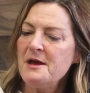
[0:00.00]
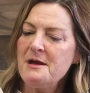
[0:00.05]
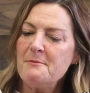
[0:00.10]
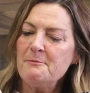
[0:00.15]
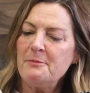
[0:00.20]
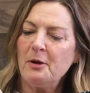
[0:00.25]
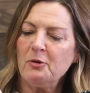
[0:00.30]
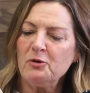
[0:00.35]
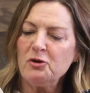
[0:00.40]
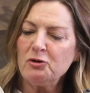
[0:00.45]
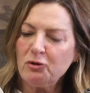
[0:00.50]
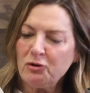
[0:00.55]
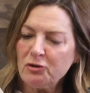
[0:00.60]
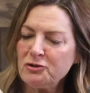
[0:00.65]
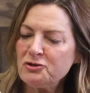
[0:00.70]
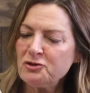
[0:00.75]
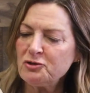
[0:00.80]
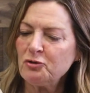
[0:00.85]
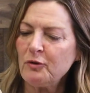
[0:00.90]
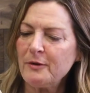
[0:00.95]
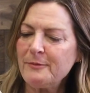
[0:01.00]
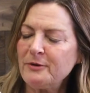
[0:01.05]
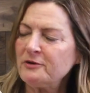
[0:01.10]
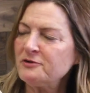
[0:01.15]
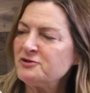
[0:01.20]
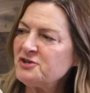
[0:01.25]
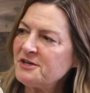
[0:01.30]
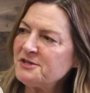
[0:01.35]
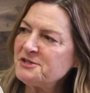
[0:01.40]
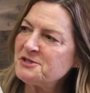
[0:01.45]
But you couldn't do criminal
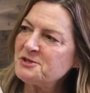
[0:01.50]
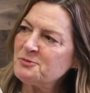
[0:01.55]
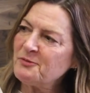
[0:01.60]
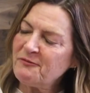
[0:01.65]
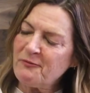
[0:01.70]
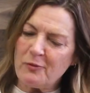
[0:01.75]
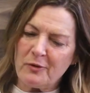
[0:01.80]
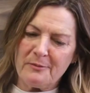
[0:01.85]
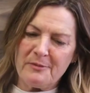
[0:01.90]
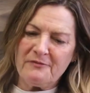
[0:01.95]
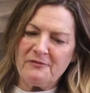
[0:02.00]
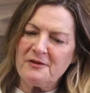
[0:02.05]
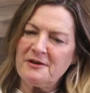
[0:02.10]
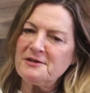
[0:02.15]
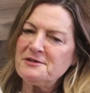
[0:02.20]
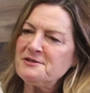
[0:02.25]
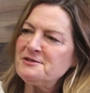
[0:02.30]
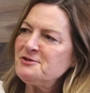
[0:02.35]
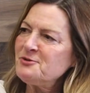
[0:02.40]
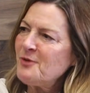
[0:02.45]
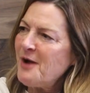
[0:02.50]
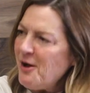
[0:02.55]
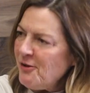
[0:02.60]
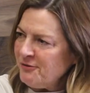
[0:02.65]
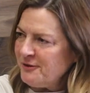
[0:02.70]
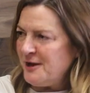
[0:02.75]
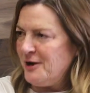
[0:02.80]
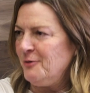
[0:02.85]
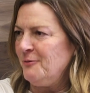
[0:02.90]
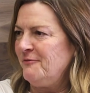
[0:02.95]
justice reform if you didn't do
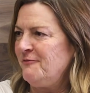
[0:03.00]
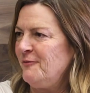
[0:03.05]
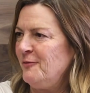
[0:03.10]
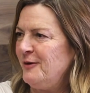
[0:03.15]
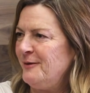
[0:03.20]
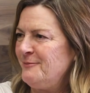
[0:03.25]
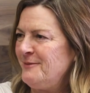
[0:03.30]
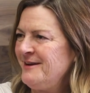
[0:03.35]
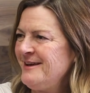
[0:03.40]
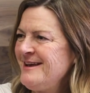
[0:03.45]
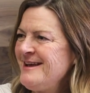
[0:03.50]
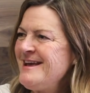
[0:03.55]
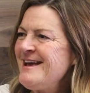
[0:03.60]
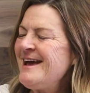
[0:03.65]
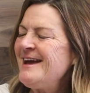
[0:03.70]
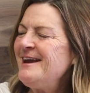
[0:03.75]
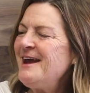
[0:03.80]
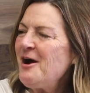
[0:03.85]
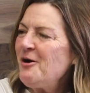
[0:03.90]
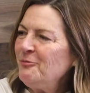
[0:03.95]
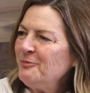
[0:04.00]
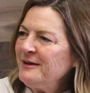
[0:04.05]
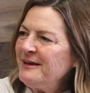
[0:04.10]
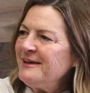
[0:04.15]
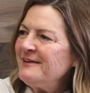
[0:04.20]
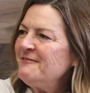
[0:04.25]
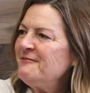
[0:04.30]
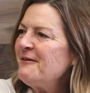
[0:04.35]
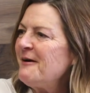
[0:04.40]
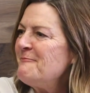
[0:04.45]
healthcare reform and help
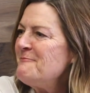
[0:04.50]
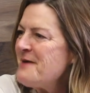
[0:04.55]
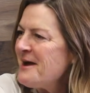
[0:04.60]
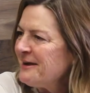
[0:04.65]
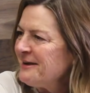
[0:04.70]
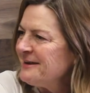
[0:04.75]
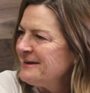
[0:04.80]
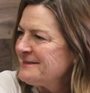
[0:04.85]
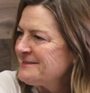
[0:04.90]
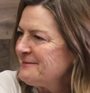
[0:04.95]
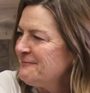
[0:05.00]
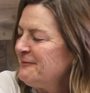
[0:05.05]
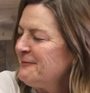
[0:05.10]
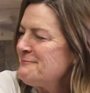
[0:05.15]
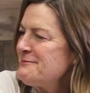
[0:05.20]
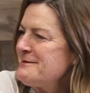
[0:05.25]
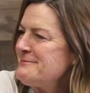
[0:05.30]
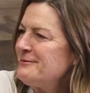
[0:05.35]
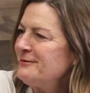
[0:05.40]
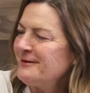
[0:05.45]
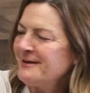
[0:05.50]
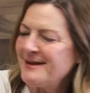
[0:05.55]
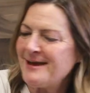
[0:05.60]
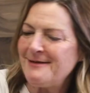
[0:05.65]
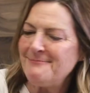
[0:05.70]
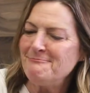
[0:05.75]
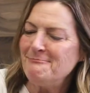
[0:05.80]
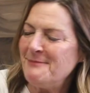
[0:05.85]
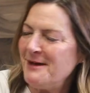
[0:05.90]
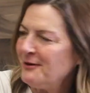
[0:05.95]
give a mechanism for people to
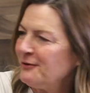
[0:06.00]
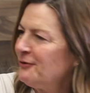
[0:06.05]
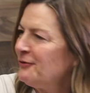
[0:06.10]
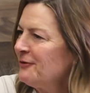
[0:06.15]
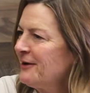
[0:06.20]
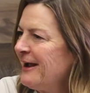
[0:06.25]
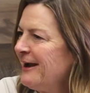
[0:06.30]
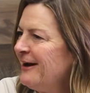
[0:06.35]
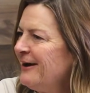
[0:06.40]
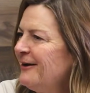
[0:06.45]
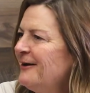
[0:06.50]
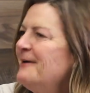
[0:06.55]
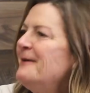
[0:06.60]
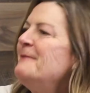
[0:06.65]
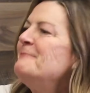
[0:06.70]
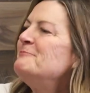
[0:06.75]
get medical care,